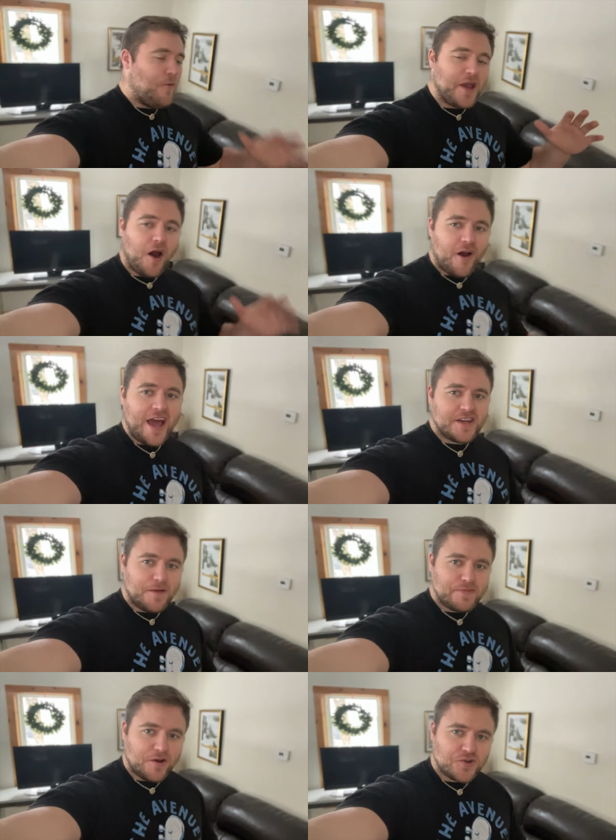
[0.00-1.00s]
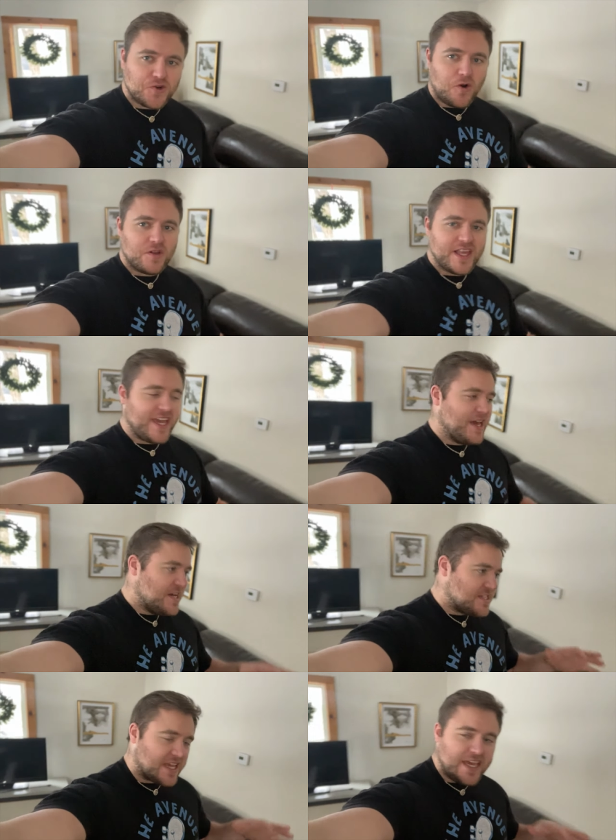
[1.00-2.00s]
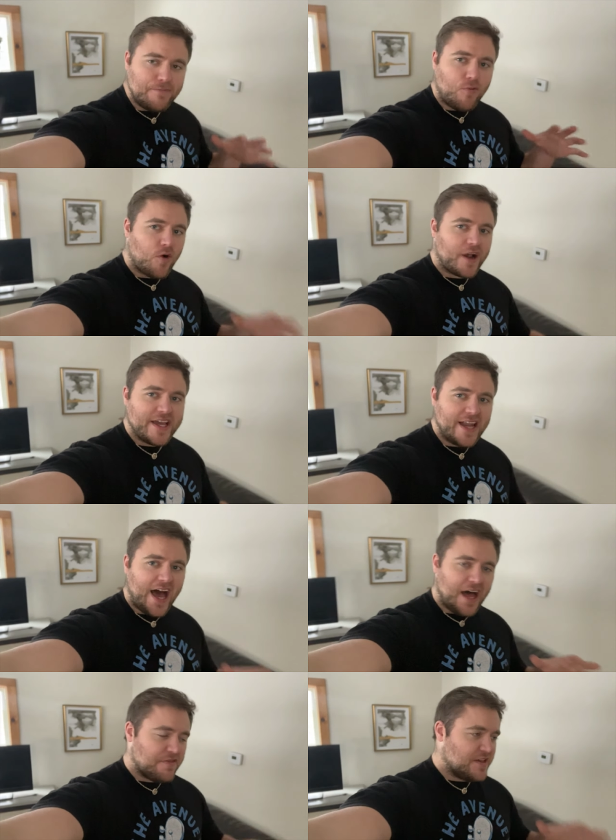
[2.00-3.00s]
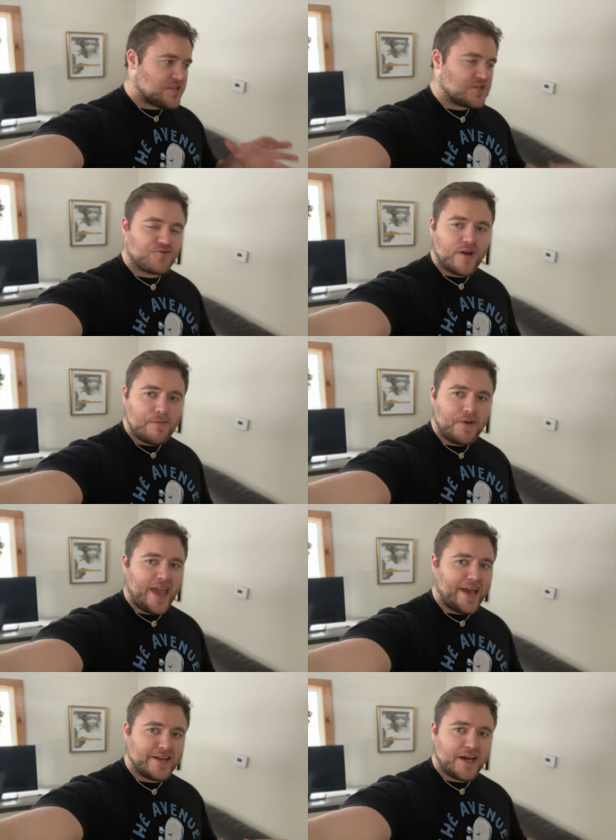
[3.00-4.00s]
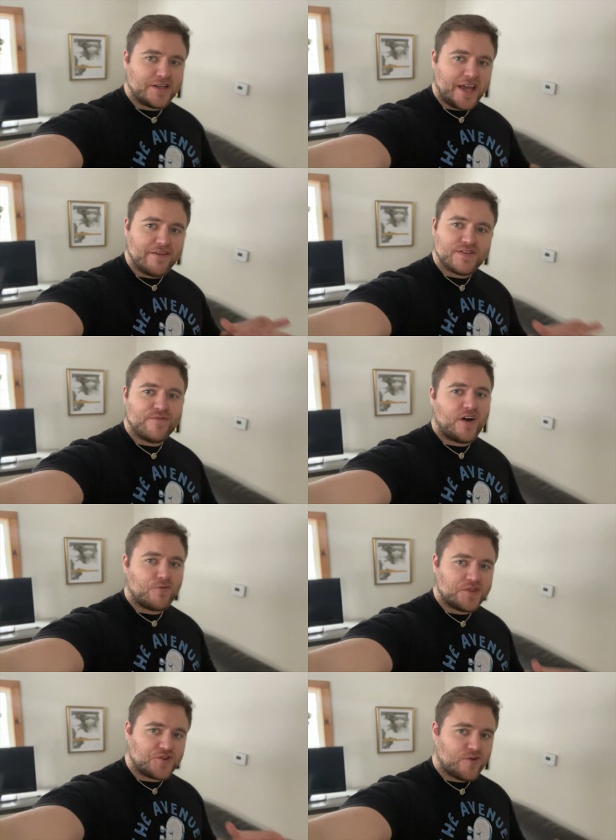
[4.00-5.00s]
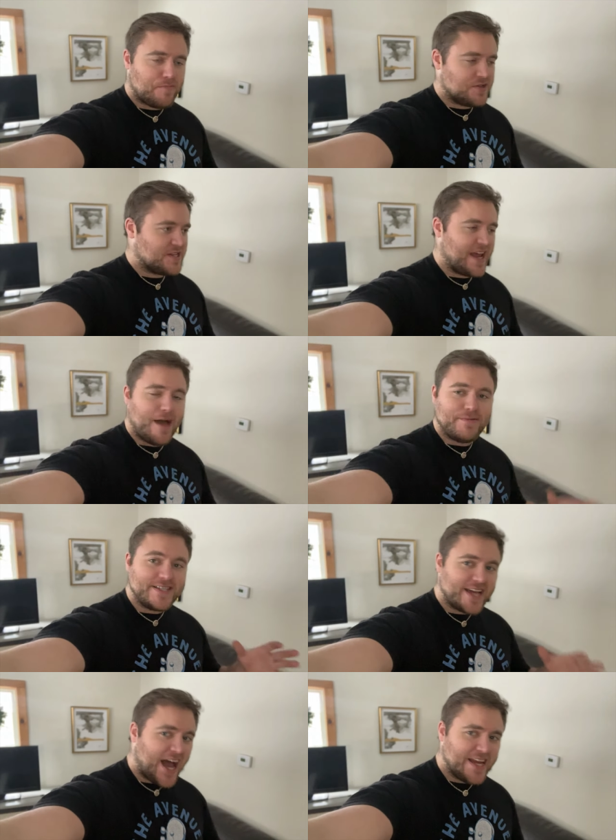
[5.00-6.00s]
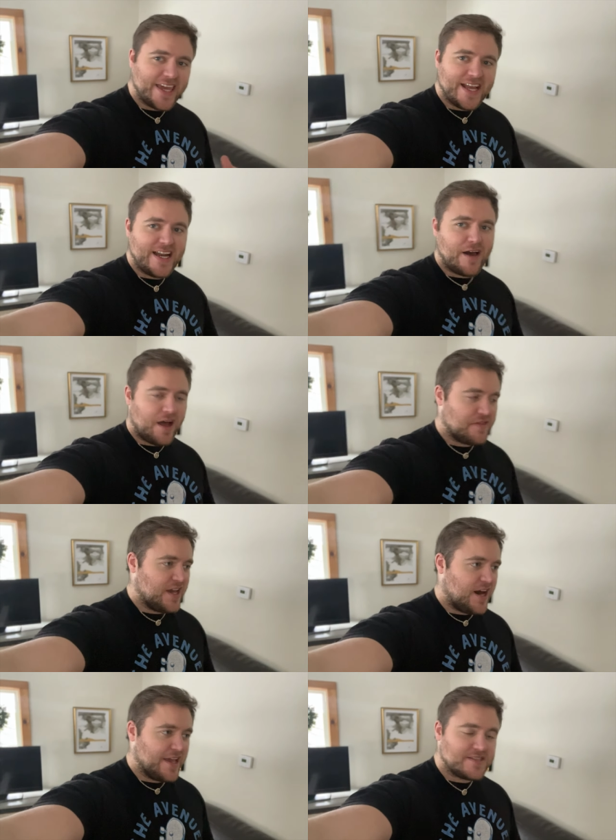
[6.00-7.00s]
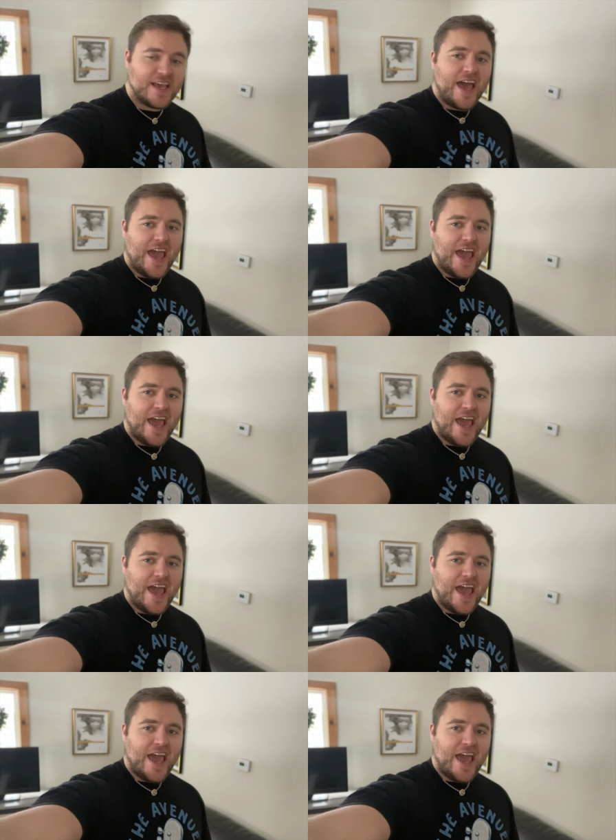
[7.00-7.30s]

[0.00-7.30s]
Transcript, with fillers: We are heading up there shortly to keep working on this strip and uh, to have some fun with the triple today. I've been dying to get it out on the ice.